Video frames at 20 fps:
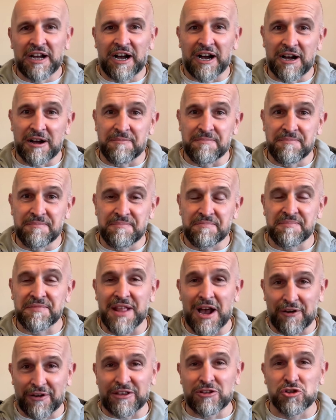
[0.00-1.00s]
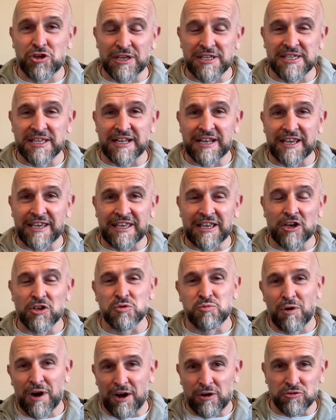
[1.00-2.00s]
Now, interestingly
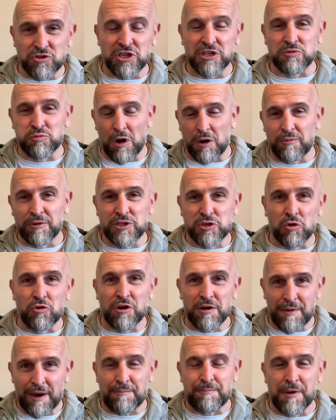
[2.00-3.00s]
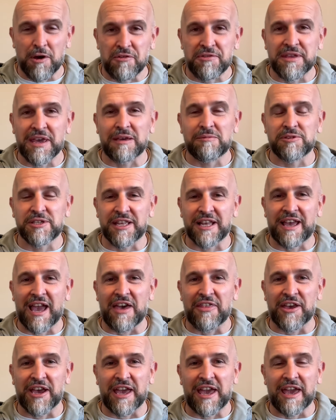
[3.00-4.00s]
as well, just while we're talking about both teams
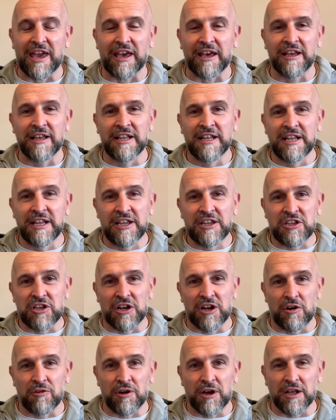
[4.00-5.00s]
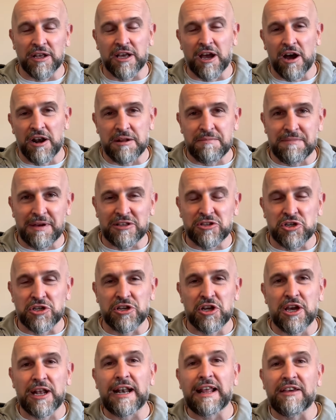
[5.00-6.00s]
together here, you know, I kind of
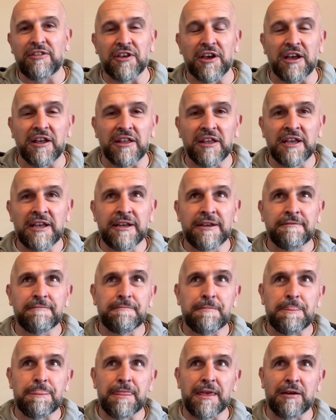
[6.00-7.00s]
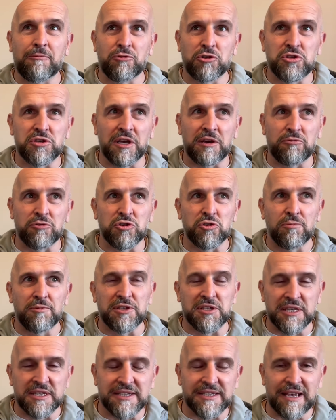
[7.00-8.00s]
mentioned earlier that it was
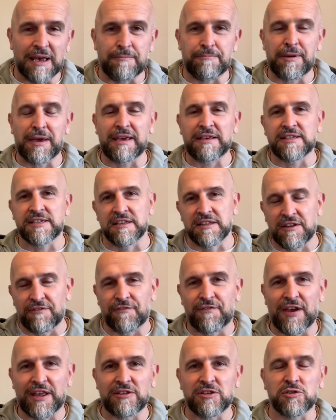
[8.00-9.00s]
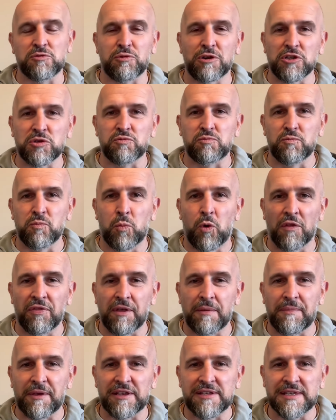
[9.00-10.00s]
almost the set piece and defence which won
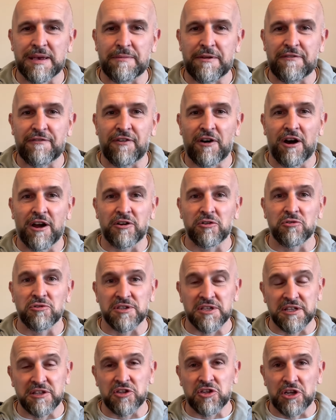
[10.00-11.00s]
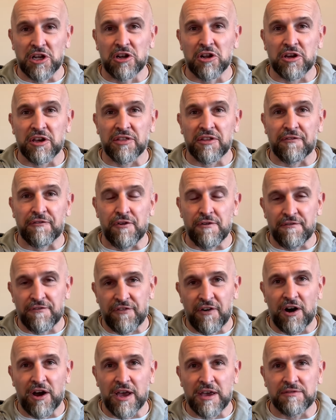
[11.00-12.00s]
them their semi-finals. And you look at the front
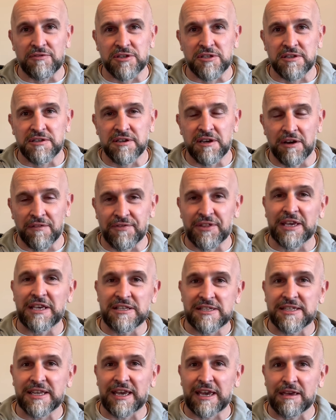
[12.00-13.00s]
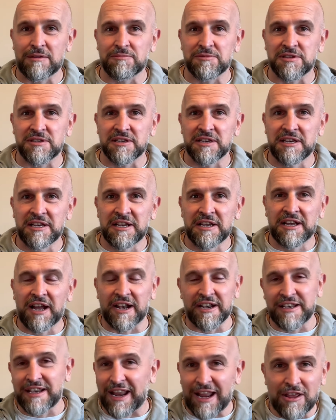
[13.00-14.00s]
fives of these teams,
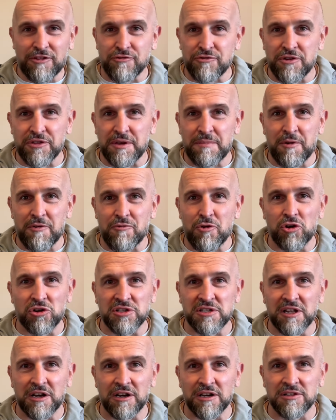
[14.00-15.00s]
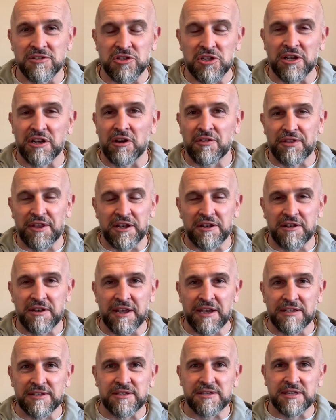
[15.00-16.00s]
and neither of them are rock stars. You know,
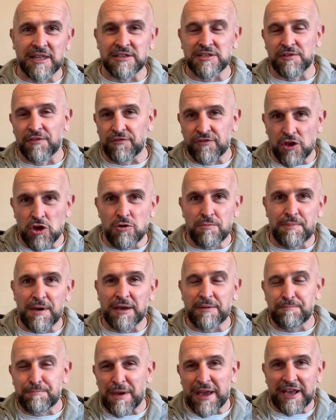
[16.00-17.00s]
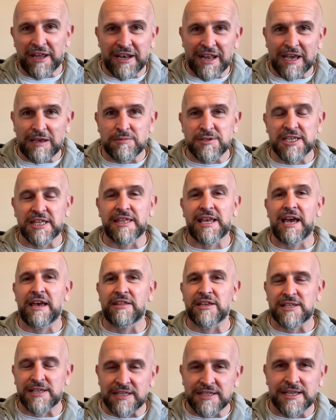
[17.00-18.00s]
there's a few bigger names in there.
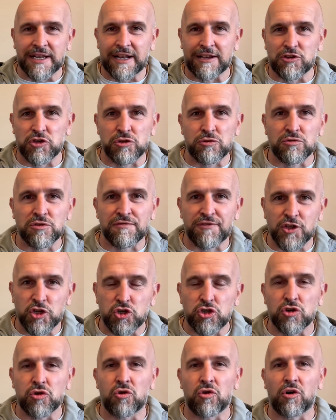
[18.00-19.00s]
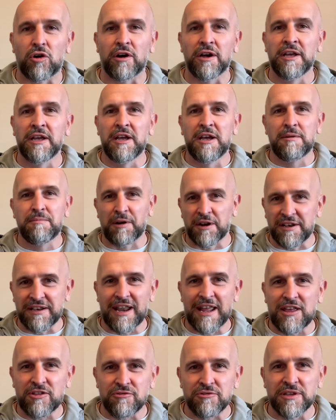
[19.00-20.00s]
There's internationals for sure. But
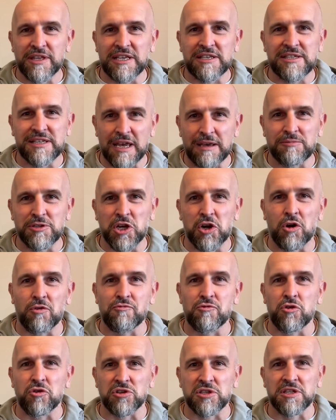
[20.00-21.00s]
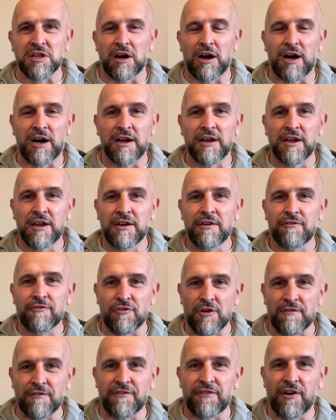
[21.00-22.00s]
neither of these teams have got rock star
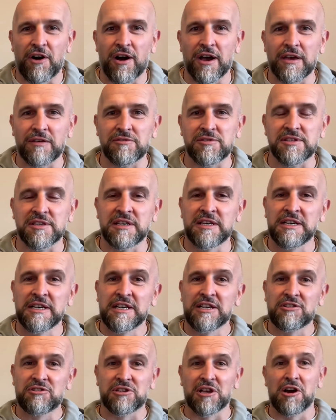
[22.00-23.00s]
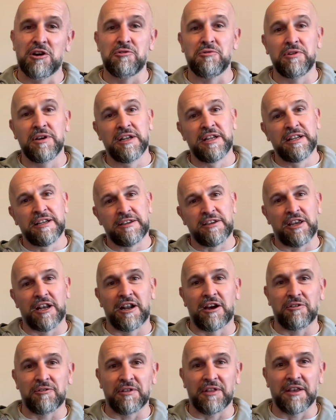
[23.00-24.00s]
front fives. So, you
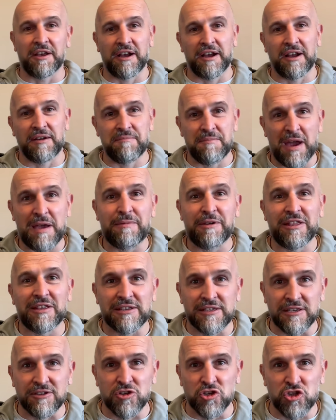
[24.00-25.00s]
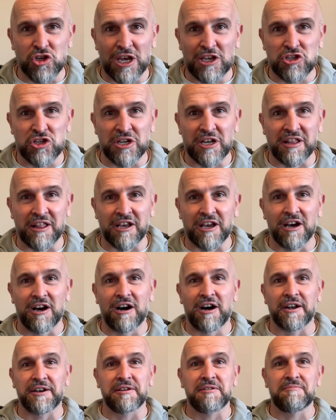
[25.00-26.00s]
know, maybe this is a change in the
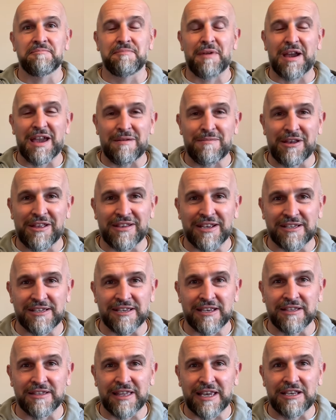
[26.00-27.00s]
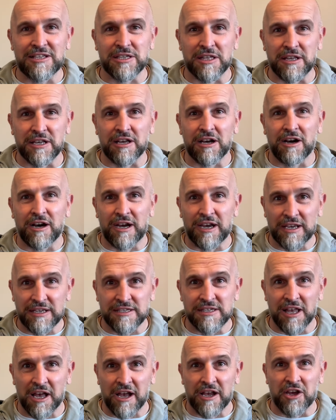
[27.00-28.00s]
guard. Maybe these are the
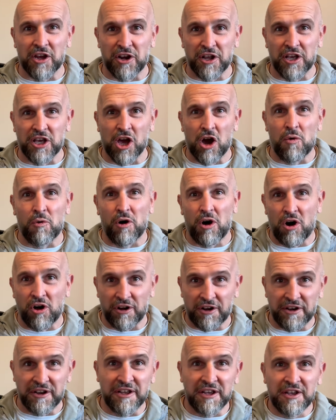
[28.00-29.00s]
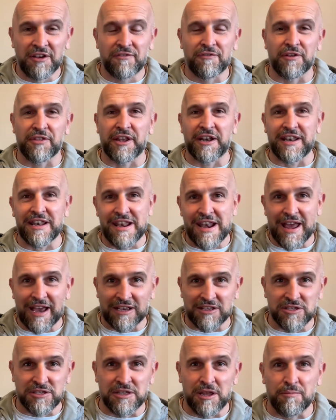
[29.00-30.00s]
guys that are going to go on for the
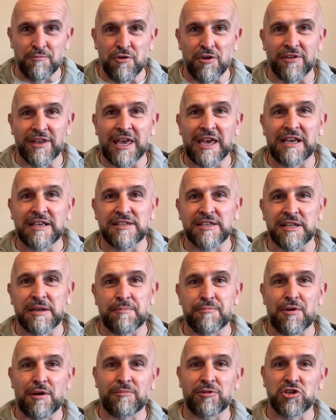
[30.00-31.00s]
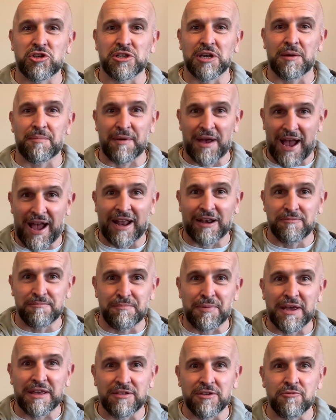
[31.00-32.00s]
next number of years in the Premiership and
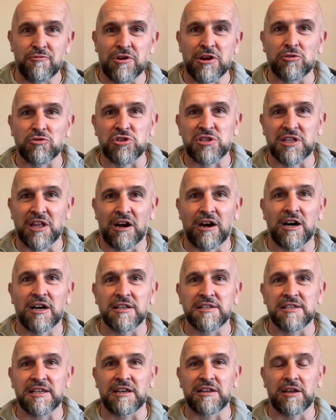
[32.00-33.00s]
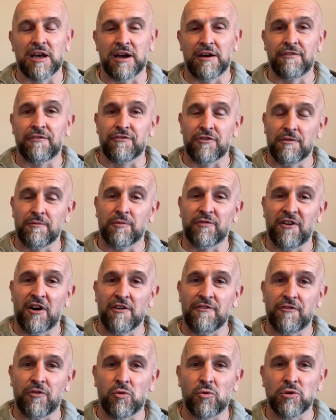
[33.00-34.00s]
be the real stars front
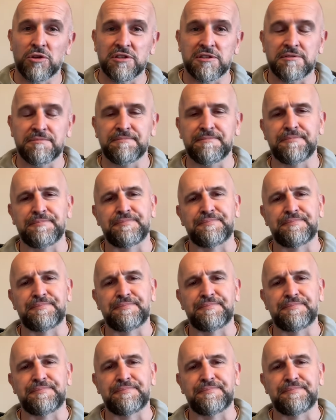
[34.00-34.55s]
five forwards.